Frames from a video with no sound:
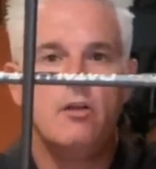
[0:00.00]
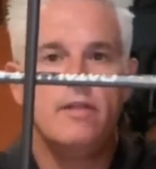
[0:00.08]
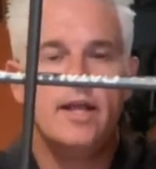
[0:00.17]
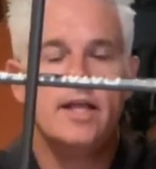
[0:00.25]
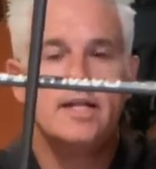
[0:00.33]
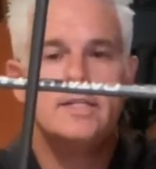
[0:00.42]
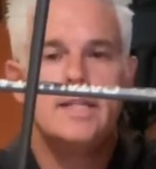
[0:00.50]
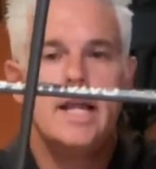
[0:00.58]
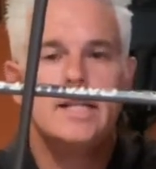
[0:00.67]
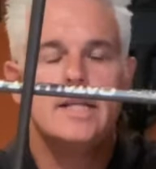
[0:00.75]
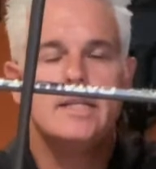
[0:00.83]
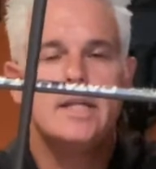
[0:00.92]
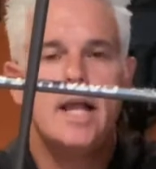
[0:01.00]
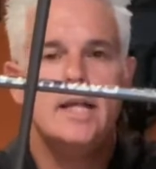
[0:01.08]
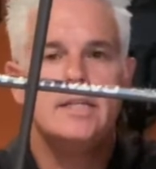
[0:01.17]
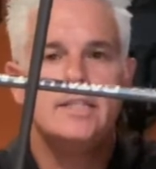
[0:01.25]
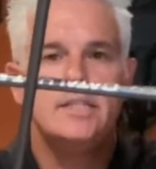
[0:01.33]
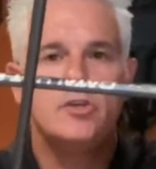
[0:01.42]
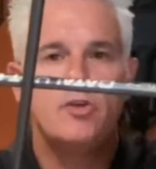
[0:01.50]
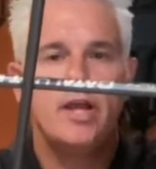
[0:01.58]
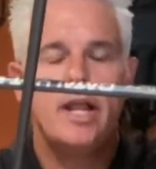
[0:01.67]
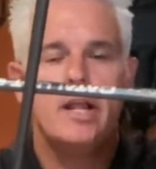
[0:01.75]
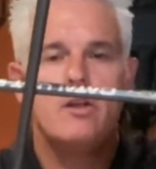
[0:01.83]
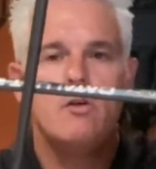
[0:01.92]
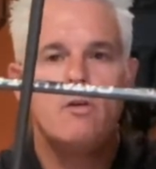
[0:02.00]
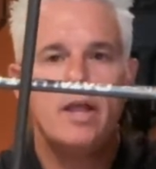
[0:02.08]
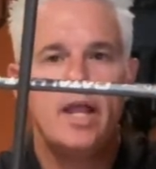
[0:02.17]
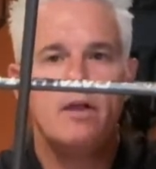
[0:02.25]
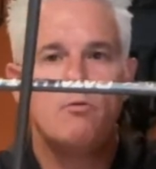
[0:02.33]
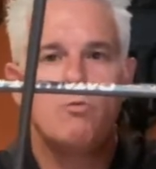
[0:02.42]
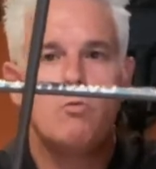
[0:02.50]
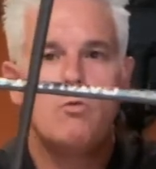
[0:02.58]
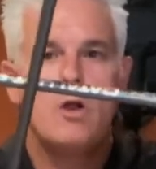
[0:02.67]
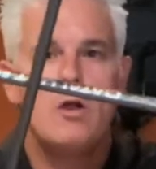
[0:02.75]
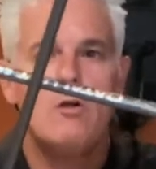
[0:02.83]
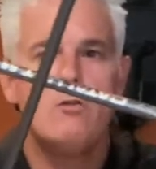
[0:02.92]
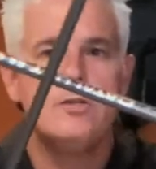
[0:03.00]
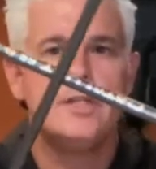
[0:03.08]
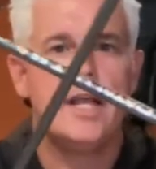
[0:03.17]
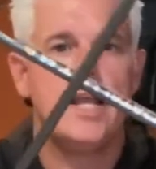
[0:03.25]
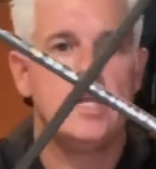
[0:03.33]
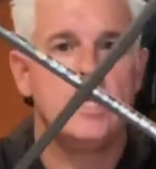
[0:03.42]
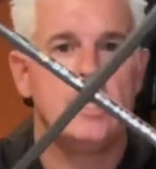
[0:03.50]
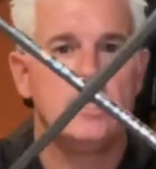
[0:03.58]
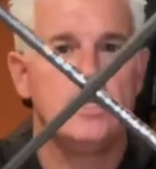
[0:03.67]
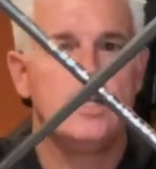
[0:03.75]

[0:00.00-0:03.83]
then going to take the 90-degree angle and rotate it